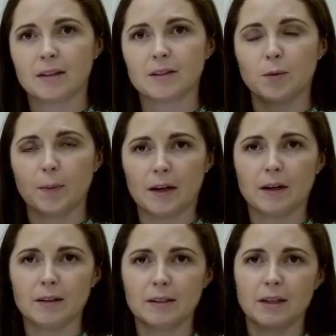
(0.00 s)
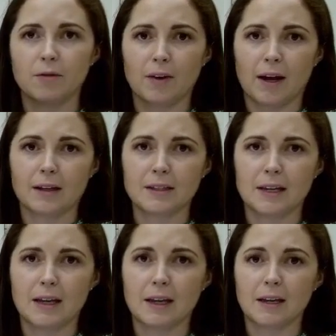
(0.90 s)
So peers and
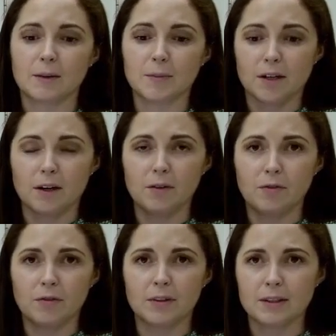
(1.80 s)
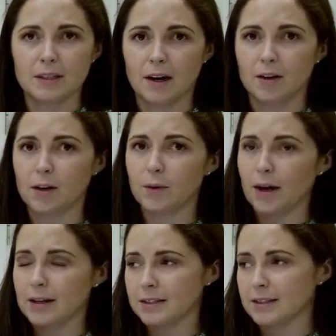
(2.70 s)
faculty can observe the scenario
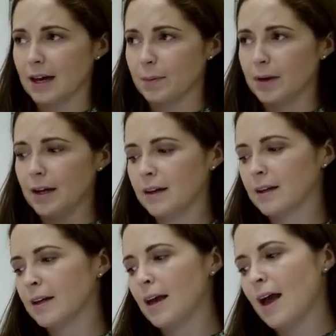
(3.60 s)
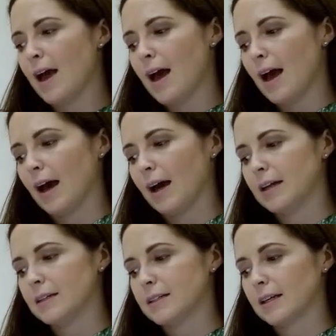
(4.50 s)
as it's happening
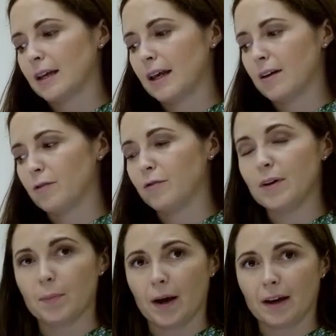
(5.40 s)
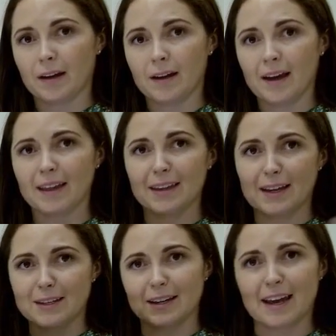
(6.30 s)
and can give feedback, and they
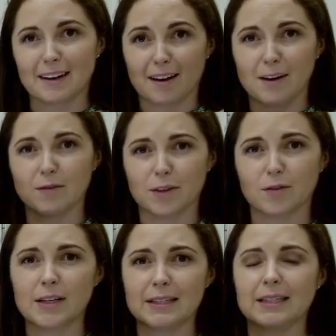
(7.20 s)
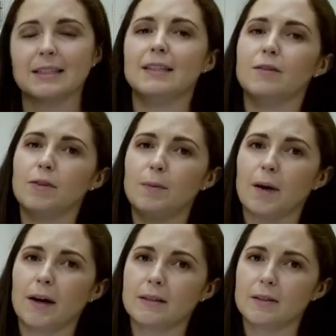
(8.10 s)
can get kind of a 360
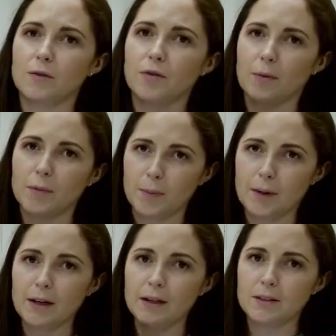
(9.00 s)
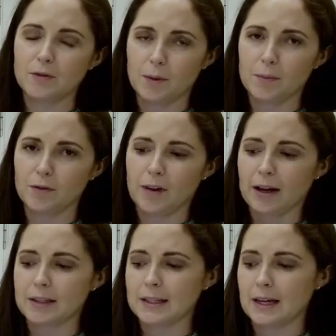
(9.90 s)
feedback, so from their peers, from their
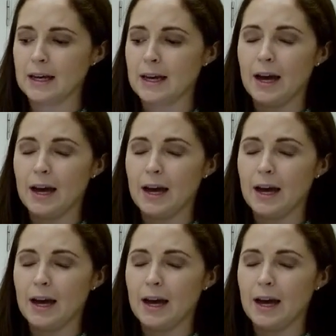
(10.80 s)
faculty,